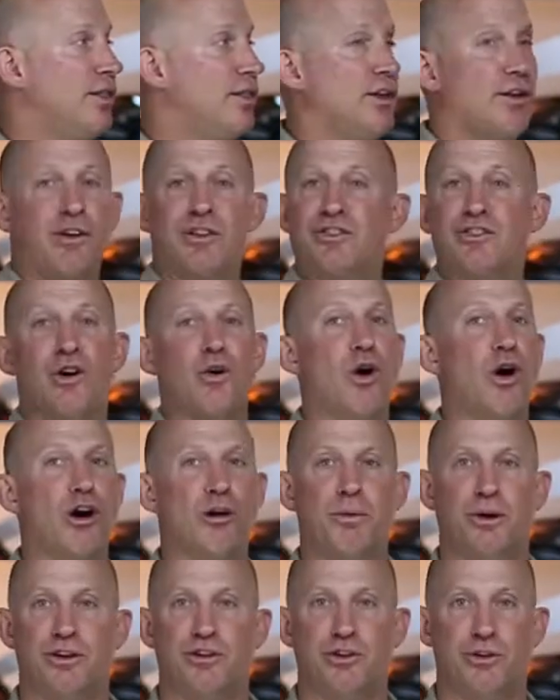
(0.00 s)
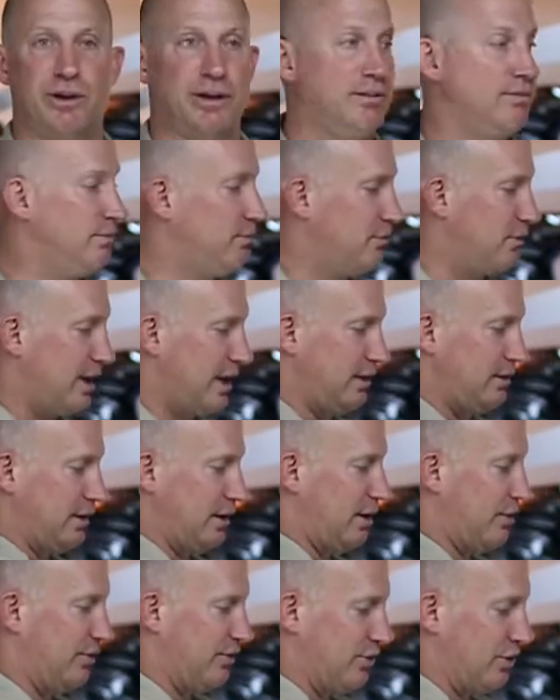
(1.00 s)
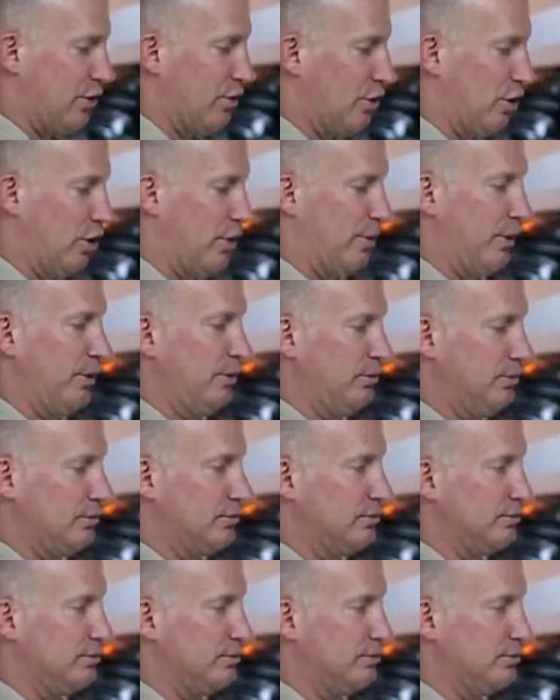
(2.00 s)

There is no armor to it, right? There is no armor.